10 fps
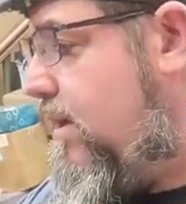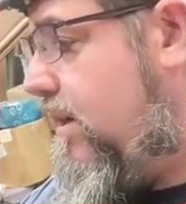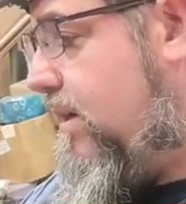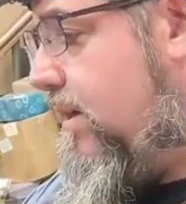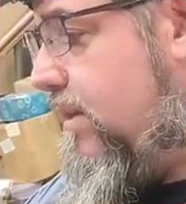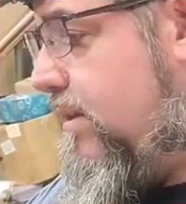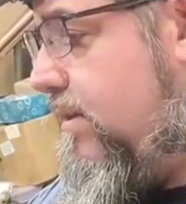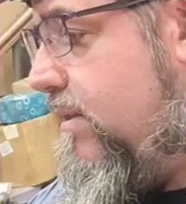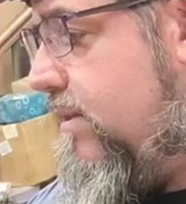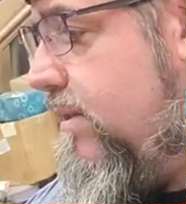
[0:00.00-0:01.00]
Uh,
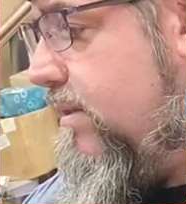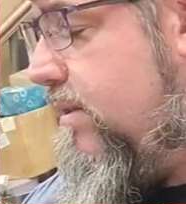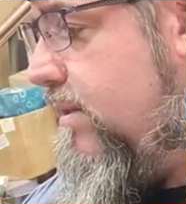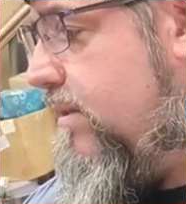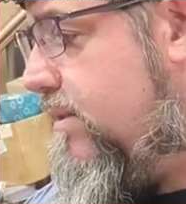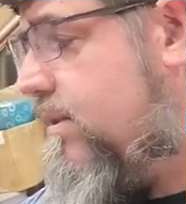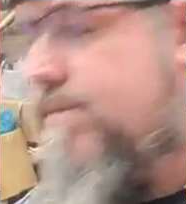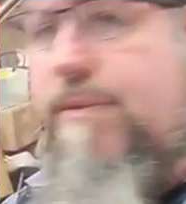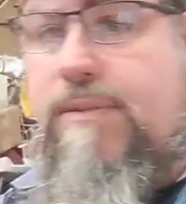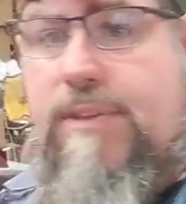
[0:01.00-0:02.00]

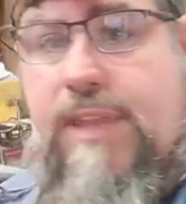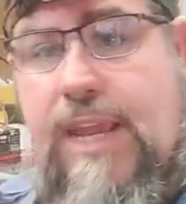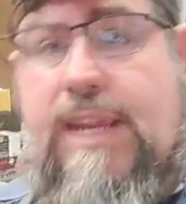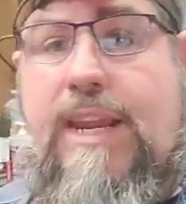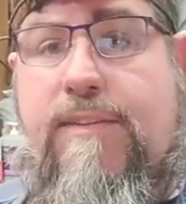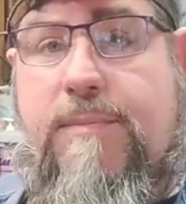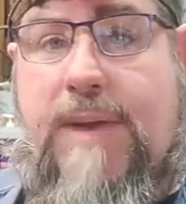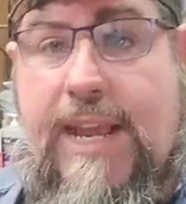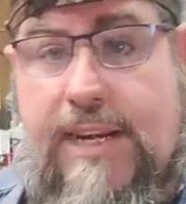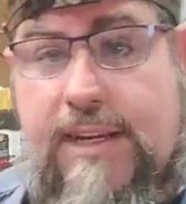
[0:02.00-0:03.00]
just want to thank
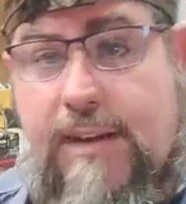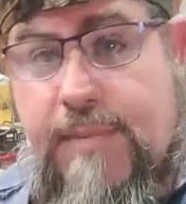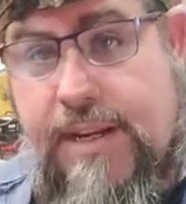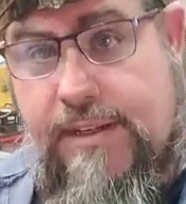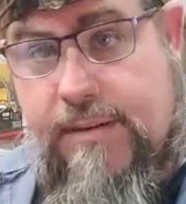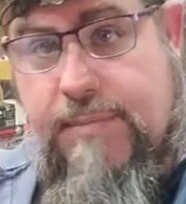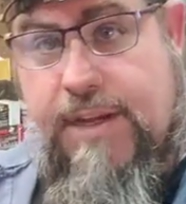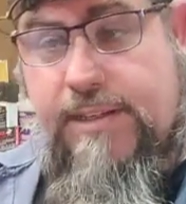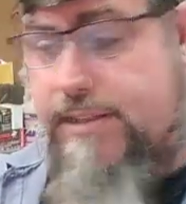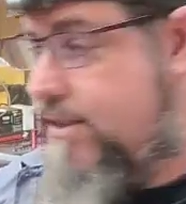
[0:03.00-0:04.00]
everybody that come out to the
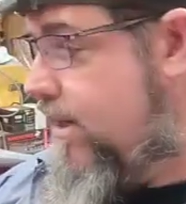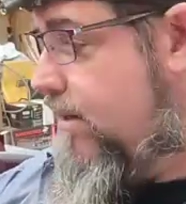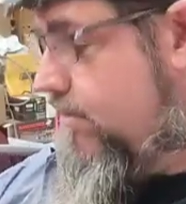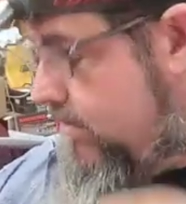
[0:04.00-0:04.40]
Bunyan Show.